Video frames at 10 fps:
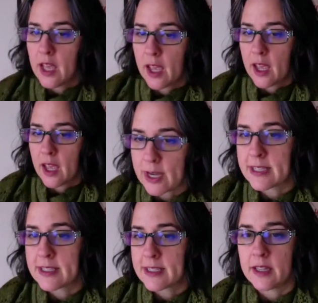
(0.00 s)
And
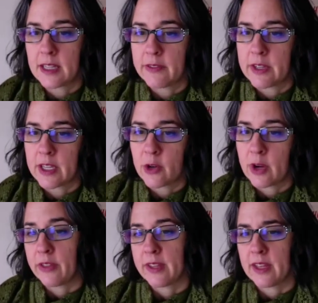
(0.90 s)
congrats on living your
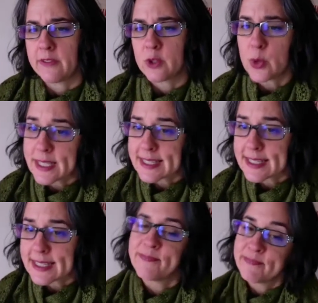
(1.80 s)
healthy life
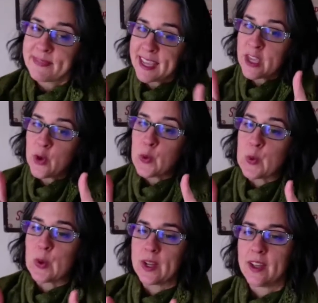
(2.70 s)
choice. Thank
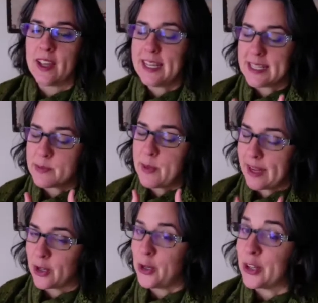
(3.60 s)
you. It has
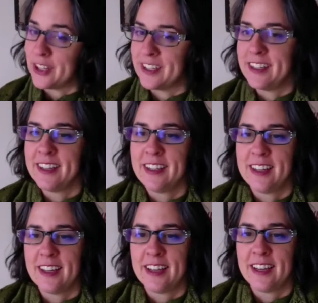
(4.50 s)
been good.
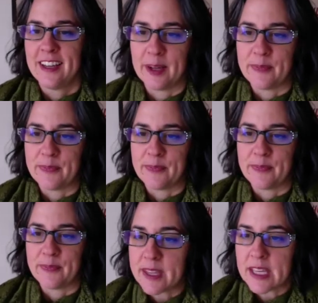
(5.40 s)
I
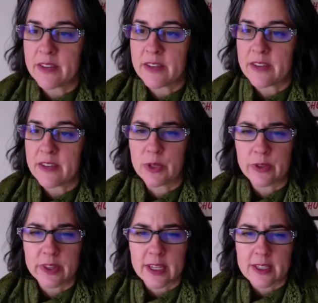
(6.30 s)
keep thinking of all the wonderful
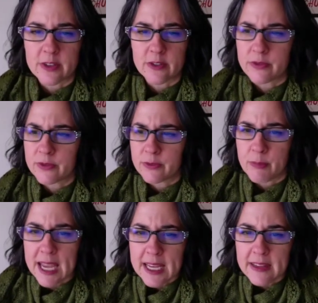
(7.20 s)
things you've
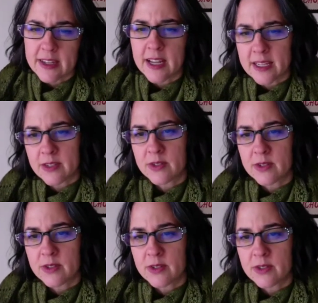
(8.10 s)
made in the not so
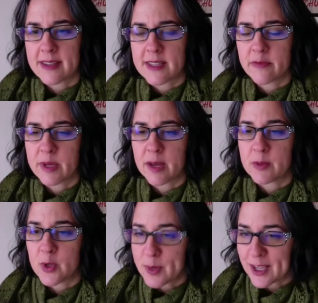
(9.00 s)
distant past that have become
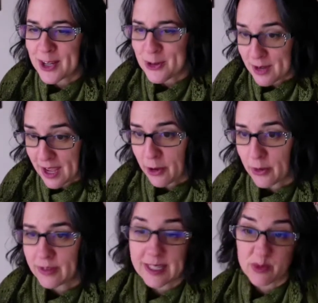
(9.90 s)
too big on you
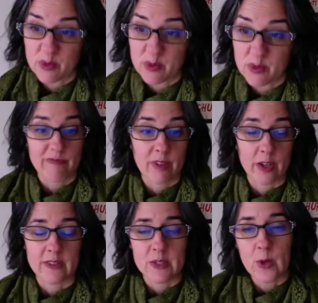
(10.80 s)
now. That's why I thought
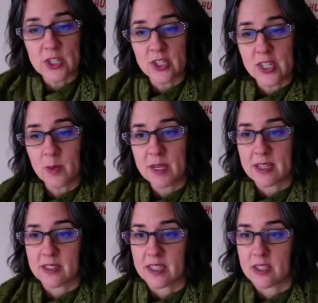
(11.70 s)
of this question now,
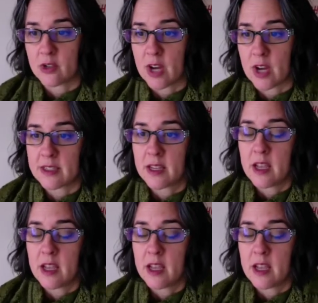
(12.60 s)
because of the stress.